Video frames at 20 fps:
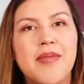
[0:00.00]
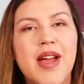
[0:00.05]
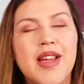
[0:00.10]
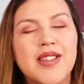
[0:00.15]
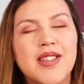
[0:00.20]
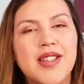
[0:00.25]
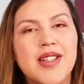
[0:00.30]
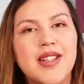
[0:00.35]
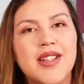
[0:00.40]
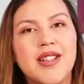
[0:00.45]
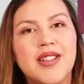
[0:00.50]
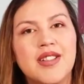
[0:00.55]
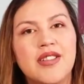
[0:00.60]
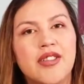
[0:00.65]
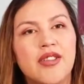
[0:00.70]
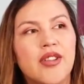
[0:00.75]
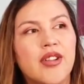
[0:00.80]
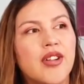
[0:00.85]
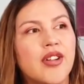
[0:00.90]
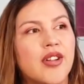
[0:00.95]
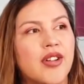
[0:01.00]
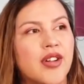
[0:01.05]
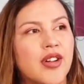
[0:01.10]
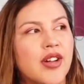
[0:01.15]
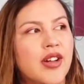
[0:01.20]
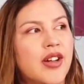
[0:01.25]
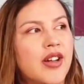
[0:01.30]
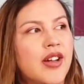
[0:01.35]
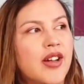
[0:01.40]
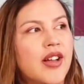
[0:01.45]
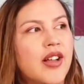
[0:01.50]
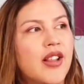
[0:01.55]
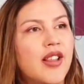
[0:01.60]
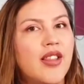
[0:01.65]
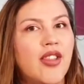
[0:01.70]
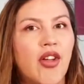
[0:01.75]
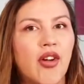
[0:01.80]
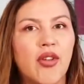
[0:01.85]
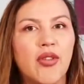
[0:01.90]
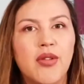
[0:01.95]
a message or
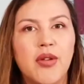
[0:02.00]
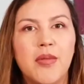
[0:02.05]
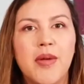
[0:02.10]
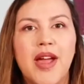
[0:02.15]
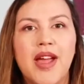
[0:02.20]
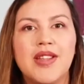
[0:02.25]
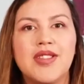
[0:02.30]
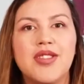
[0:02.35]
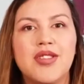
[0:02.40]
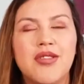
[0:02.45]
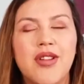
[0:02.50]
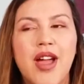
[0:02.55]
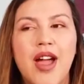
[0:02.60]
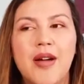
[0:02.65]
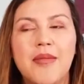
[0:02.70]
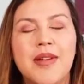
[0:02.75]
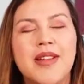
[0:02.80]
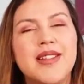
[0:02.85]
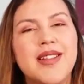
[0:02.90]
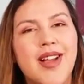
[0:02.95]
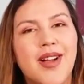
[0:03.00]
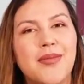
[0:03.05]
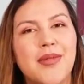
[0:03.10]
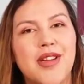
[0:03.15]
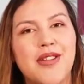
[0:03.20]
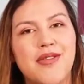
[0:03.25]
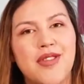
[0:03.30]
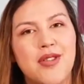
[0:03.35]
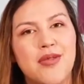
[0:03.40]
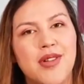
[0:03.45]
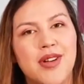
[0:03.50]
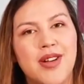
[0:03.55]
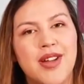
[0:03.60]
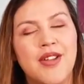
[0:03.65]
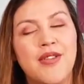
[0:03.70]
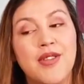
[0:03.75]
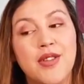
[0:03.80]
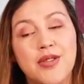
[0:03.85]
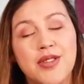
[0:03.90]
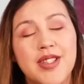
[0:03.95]
look through my Instagram and tell me if
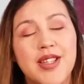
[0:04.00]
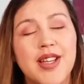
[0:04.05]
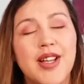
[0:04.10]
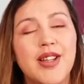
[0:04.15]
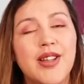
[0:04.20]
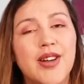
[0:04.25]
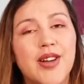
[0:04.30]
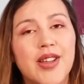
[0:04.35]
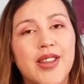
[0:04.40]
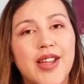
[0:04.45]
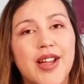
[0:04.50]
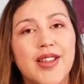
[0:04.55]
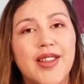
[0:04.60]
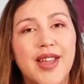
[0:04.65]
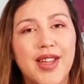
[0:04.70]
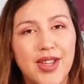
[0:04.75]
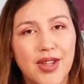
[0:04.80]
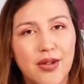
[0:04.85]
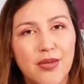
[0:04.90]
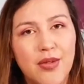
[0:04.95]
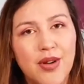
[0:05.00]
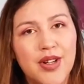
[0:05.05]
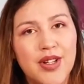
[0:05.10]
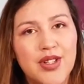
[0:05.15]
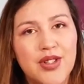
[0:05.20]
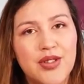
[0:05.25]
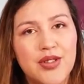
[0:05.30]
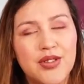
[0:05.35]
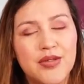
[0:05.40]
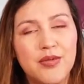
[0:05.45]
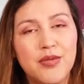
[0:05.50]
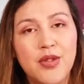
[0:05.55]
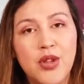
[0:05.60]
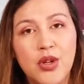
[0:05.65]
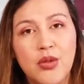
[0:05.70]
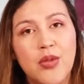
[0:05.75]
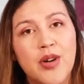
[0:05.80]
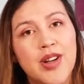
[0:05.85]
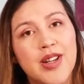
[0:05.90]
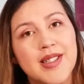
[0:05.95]
you see a look there that you want
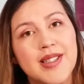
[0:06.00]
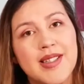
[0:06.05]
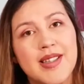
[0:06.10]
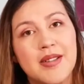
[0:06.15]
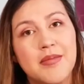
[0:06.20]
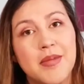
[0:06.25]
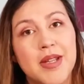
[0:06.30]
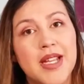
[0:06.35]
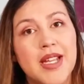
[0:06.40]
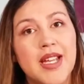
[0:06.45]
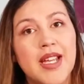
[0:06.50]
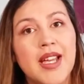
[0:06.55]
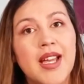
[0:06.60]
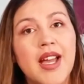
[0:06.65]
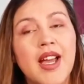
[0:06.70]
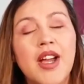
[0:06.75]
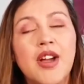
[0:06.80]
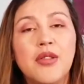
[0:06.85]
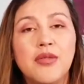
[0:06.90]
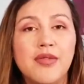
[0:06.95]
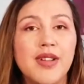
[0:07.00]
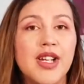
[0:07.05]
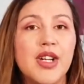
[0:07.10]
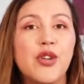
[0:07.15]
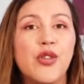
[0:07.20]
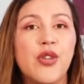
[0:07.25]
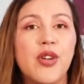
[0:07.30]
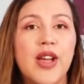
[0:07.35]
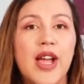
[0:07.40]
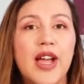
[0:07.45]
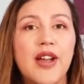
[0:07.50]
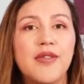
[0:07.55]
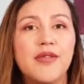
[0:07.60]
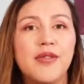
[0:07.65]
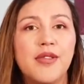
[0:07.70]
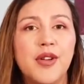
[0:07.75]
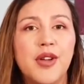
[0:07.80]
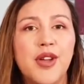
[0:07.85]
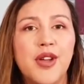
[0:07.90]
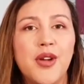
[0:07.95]
to see me
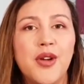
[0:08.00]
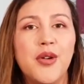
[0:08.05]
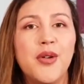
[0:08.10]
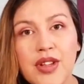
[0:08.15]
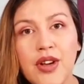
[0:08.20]
recreate for you.